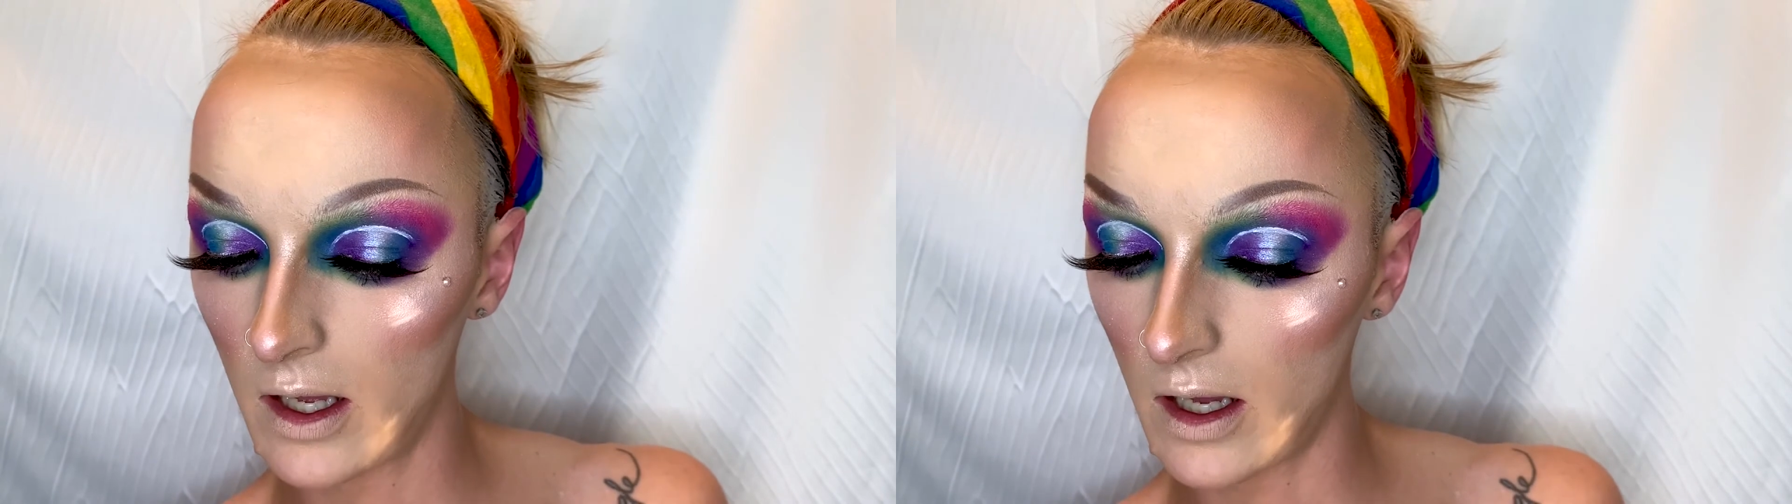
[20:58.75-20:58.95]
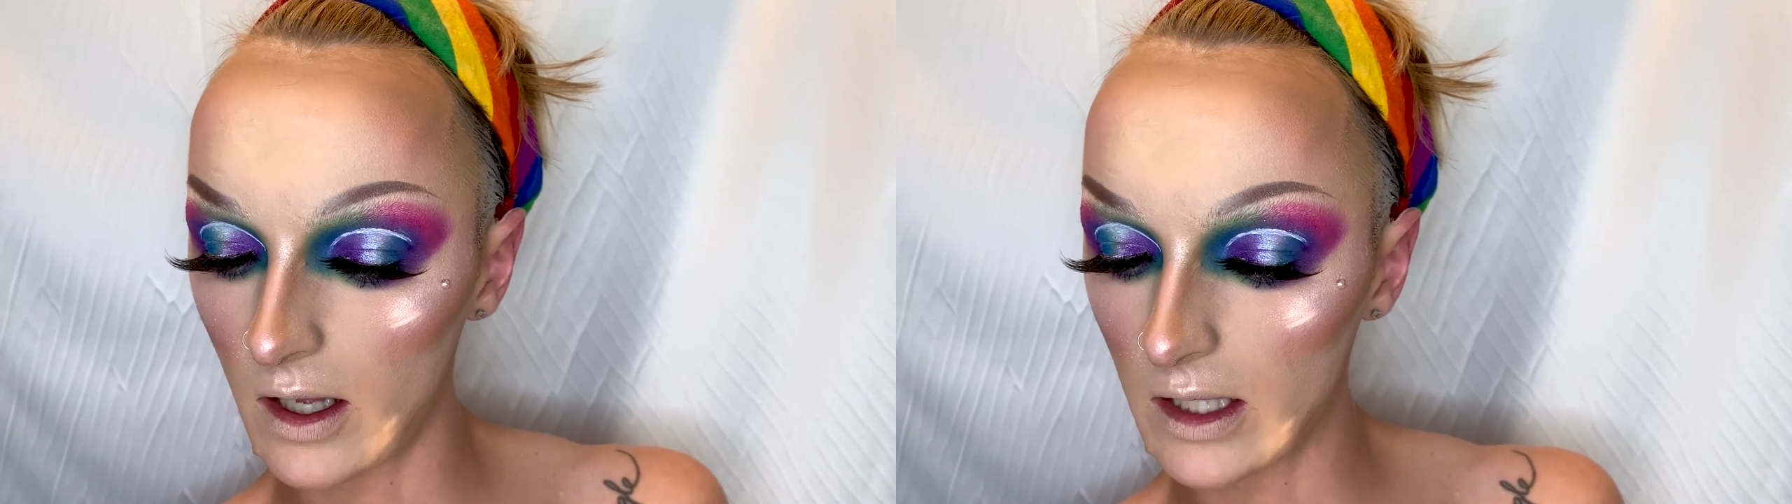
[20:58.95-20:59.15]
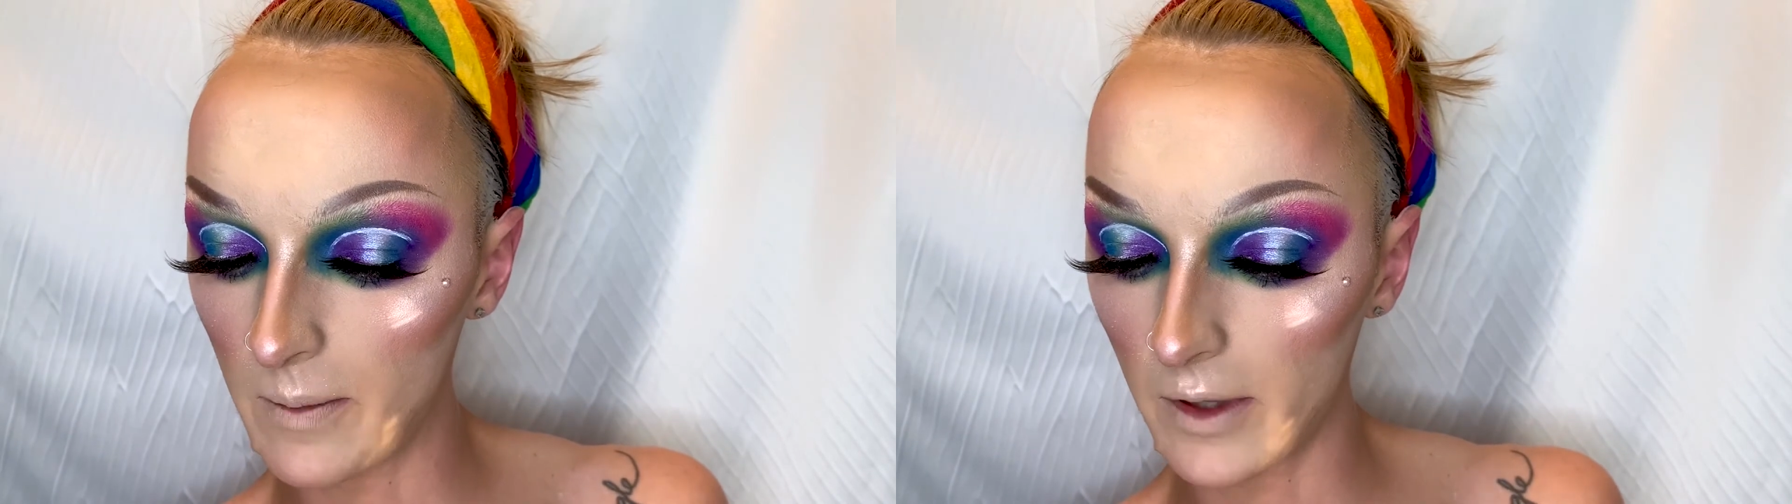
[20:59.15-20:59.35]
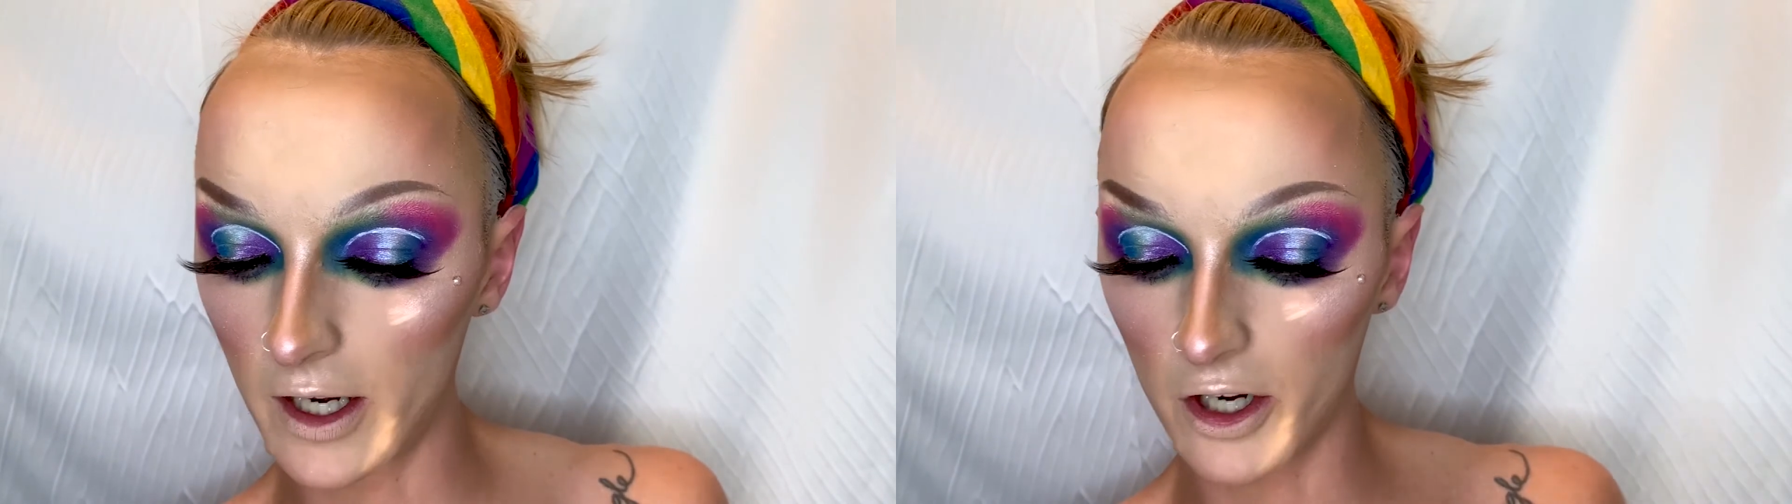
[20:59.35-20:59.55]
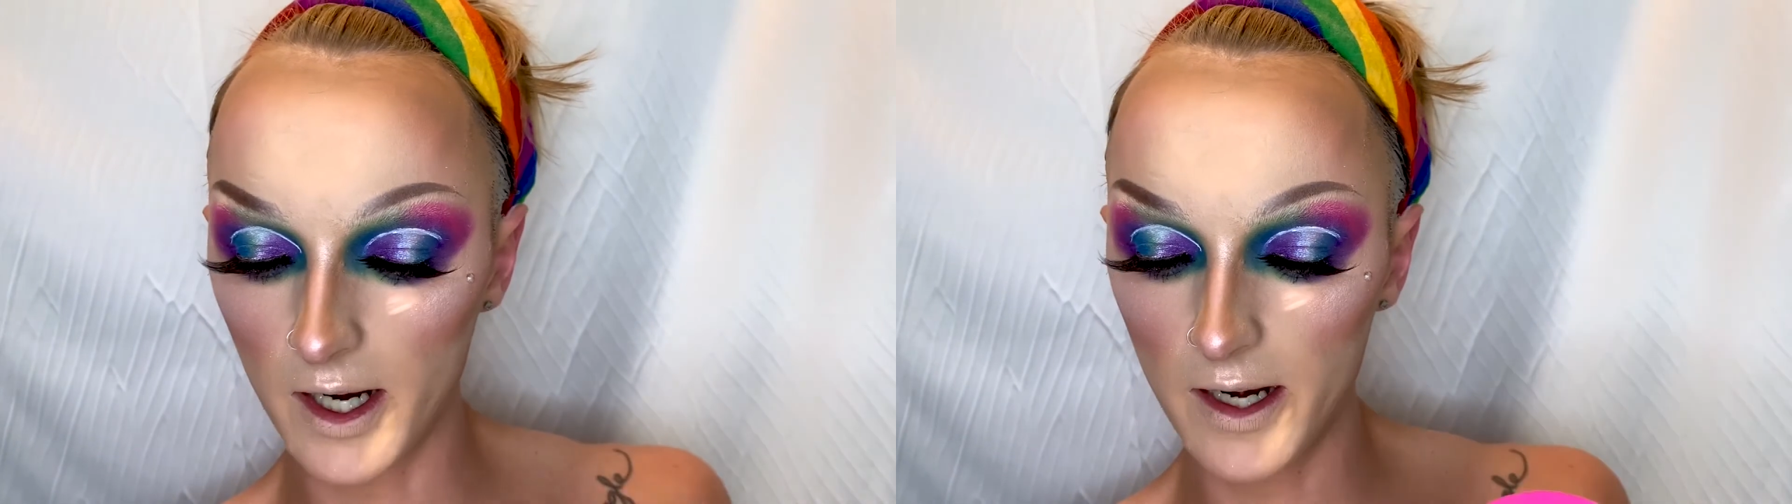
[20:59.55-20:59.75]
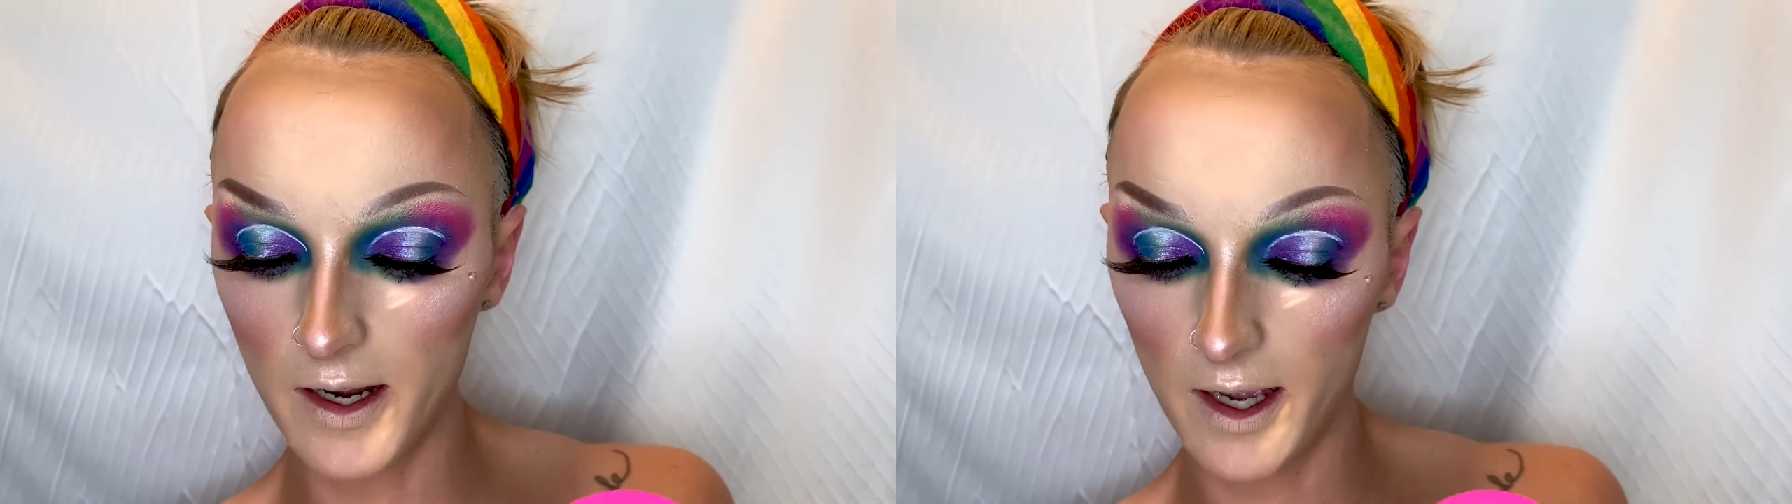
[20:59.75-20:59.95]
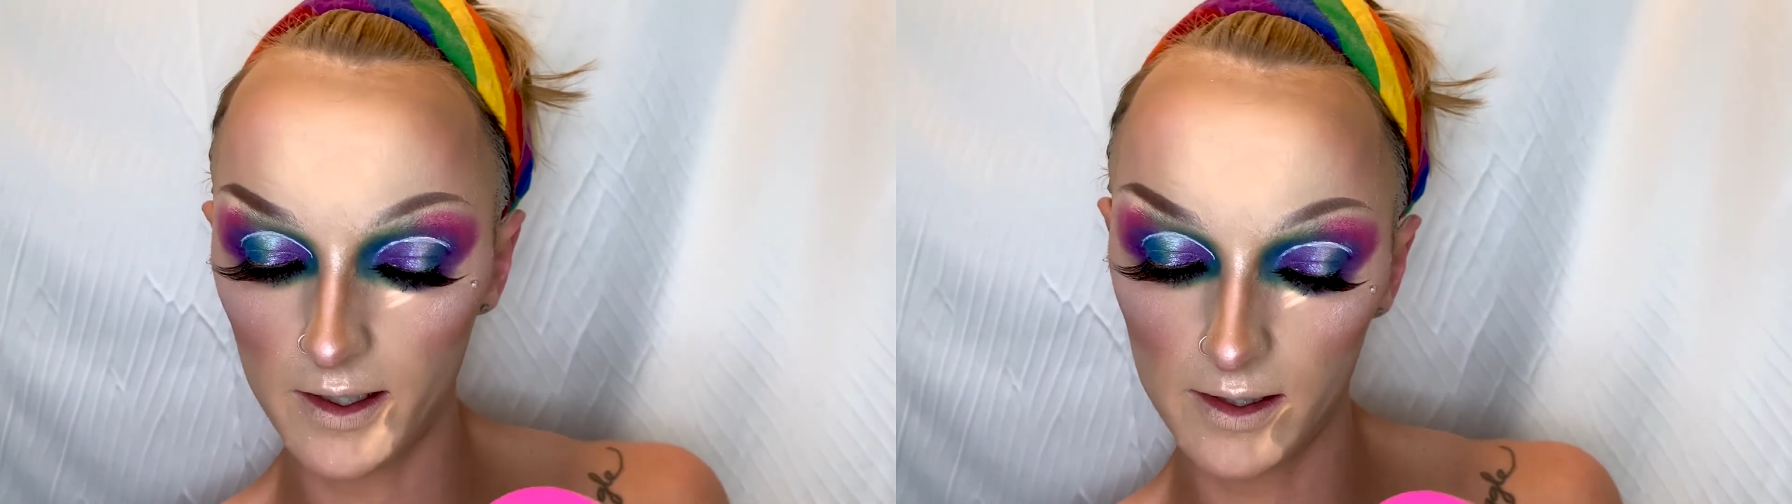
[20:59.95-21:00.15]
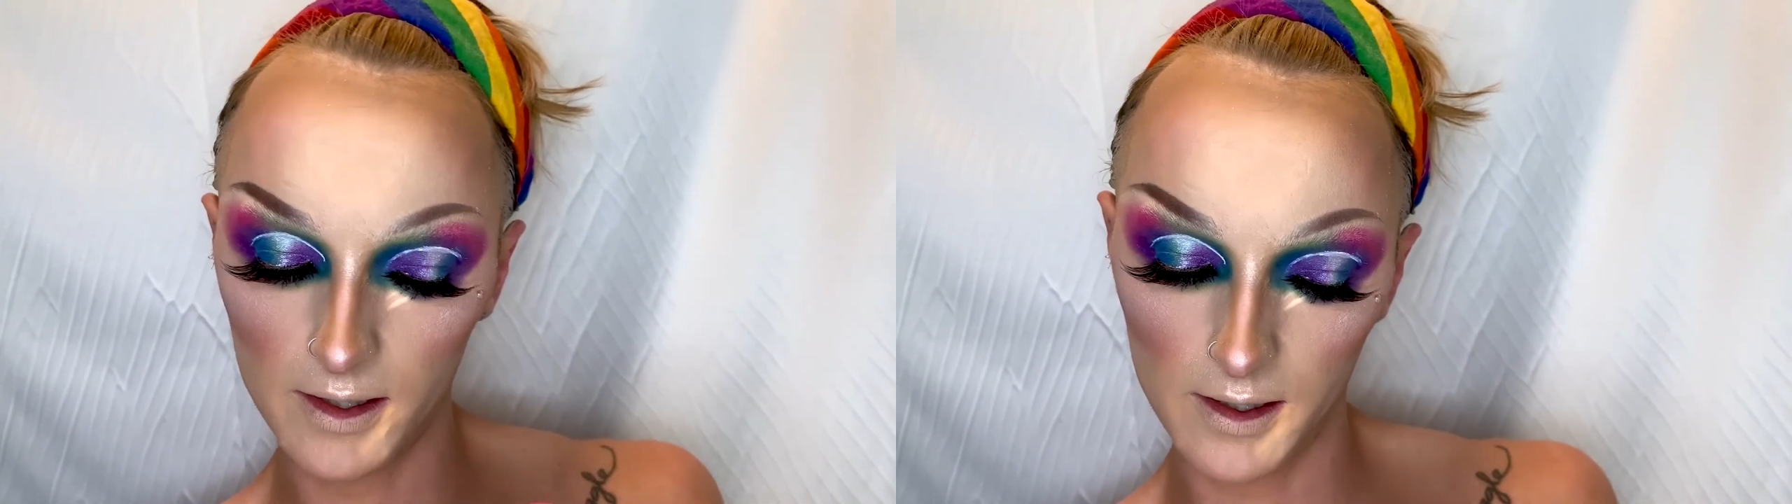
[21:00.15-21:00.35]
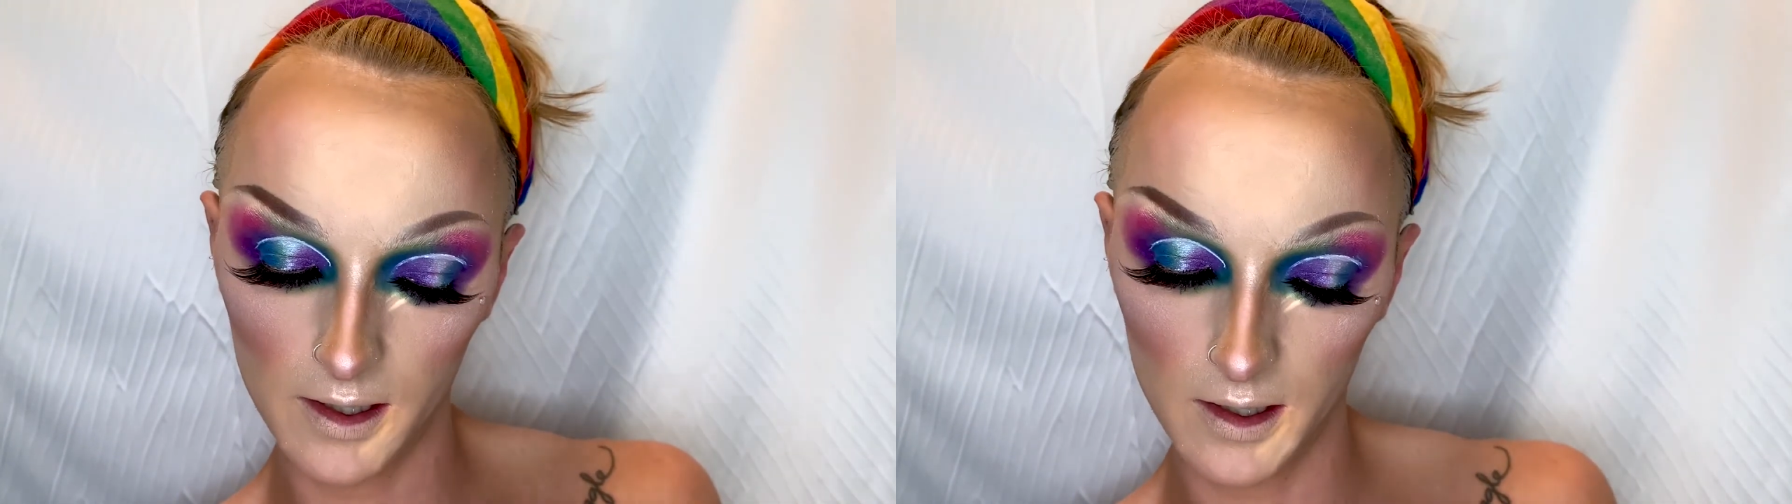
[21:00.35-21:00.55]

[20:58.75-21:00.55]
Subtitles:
a lip liner in NYX,